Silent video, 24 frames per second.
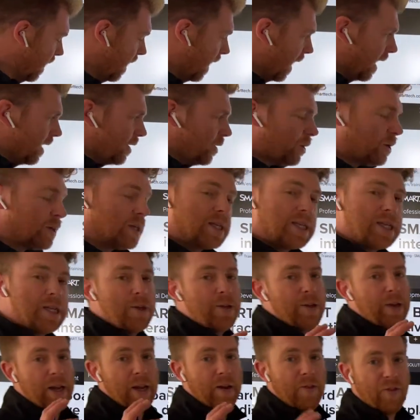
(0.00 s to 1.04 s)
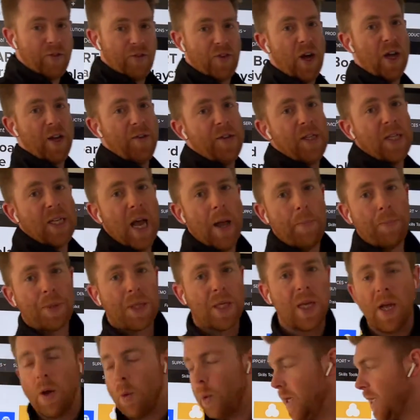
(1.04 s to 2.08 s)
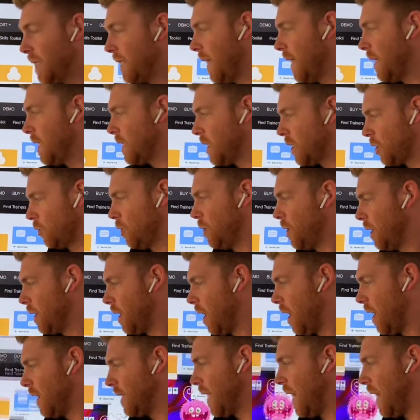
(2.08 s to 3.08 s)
And you can see that in 5 steps, it takes us through the guide.